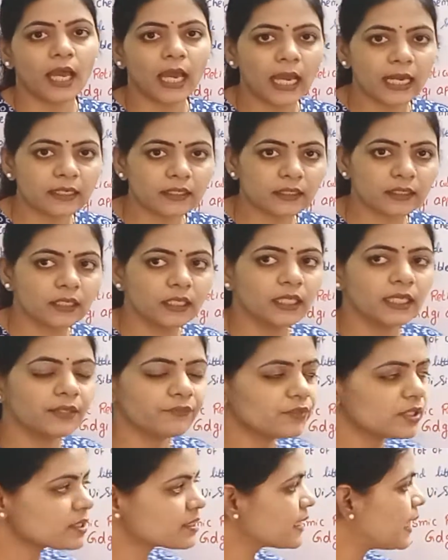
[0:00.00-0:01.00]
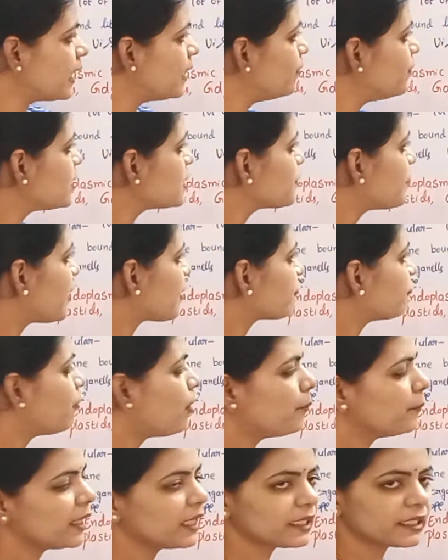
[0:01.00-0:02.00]
And if the cell is
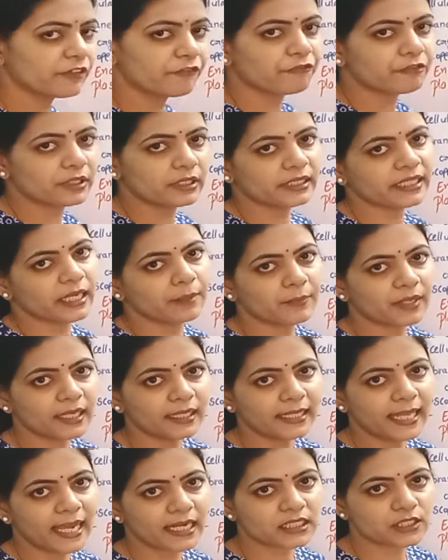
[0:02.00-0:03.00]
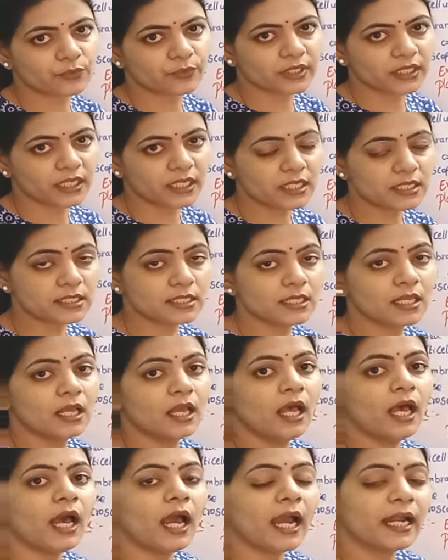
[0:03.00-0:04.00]
performing different chemical activities,
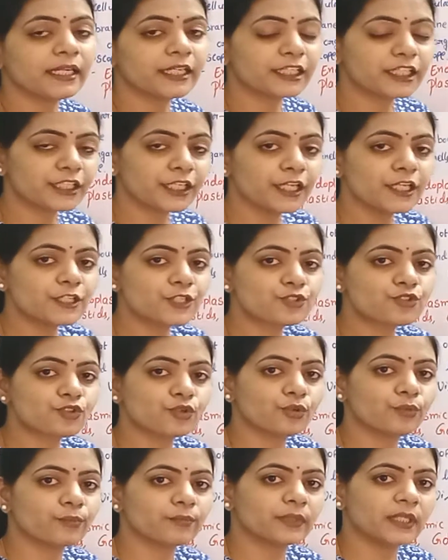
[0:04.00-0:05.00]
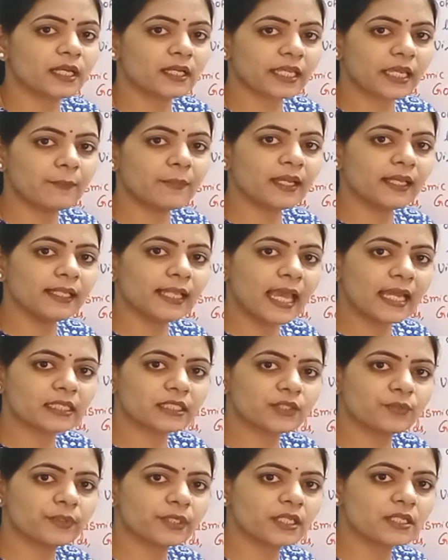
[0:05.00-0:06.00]
and it needs to, the chemical
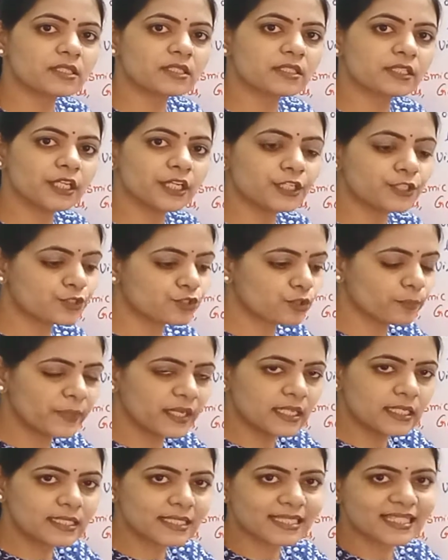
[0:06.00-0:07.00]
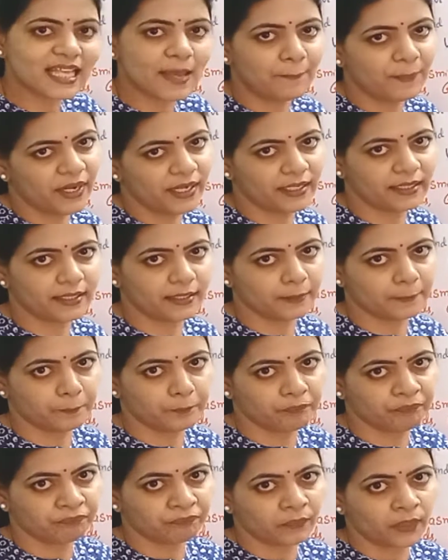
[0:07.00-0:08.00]
activities needs to be separated,
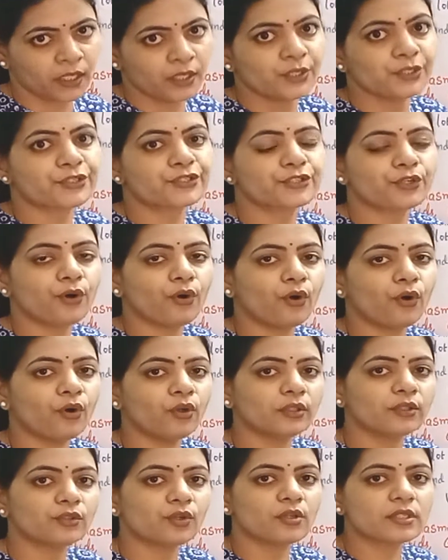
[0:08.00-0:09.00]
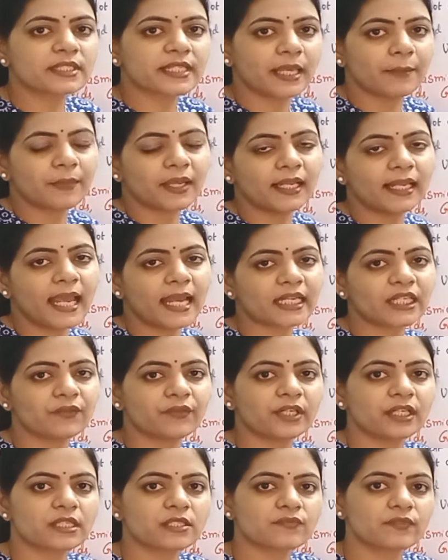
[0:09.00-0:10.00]
so those chemical
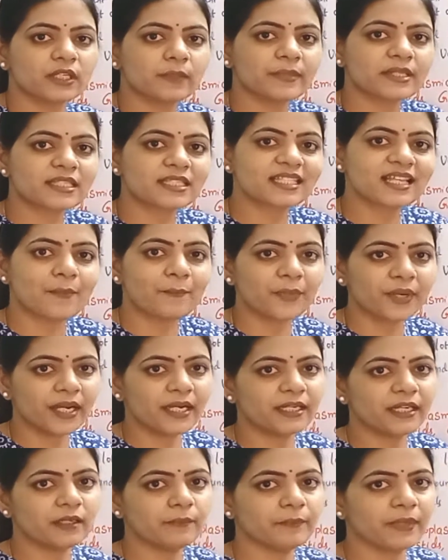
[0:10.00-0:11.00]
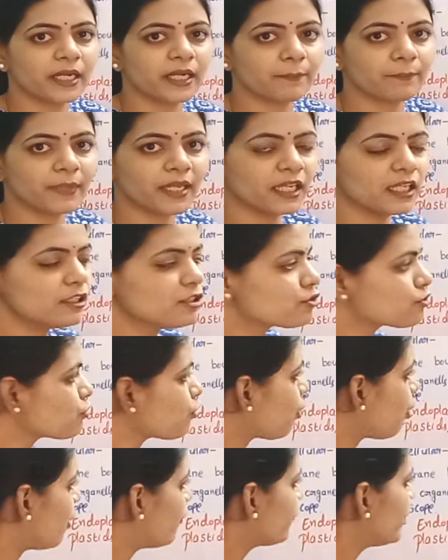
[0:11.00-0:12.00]
activities will be separated by means
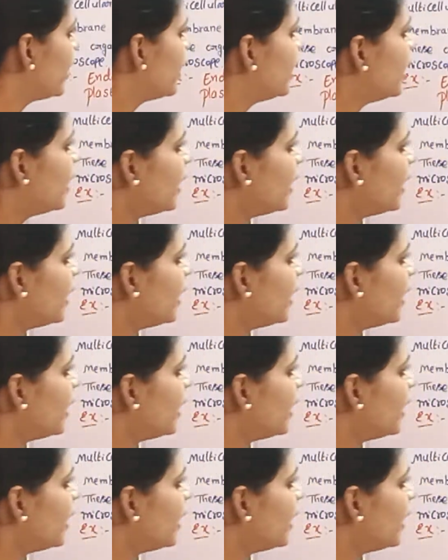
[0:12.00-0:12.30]
of